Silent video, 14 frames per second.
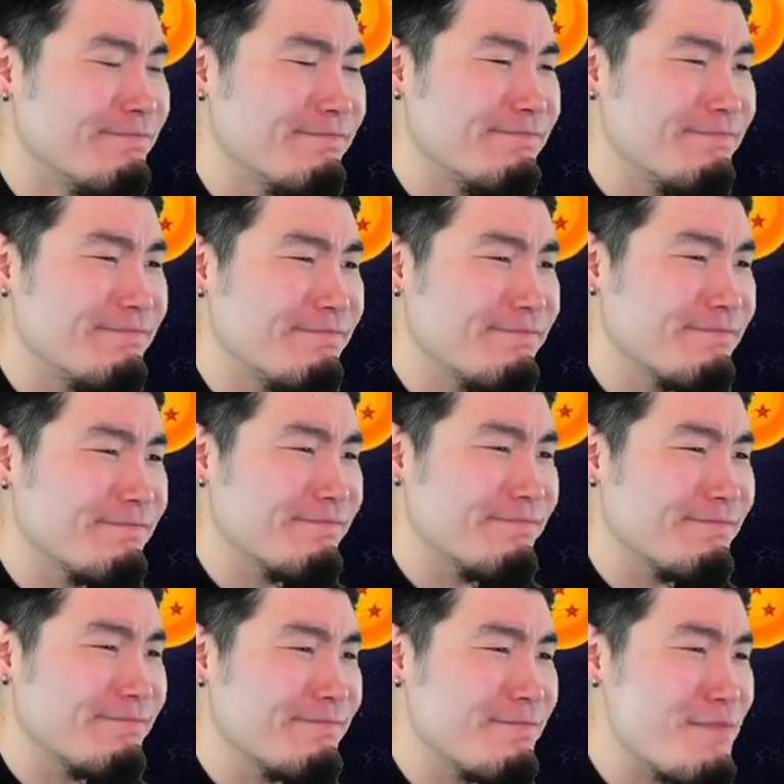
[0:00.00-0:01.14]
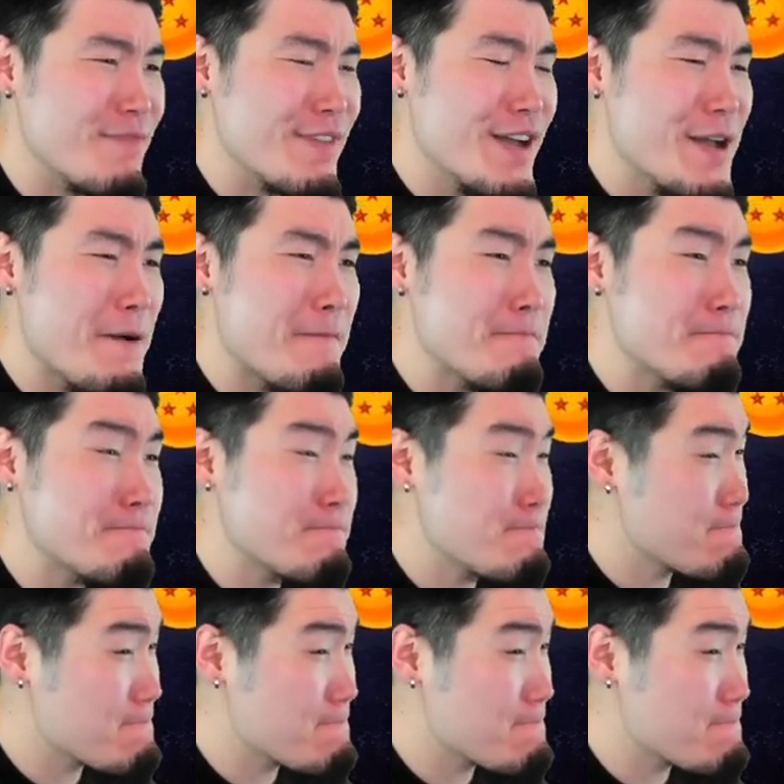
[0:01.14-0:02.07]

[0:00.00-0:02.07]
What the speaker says: [no speech]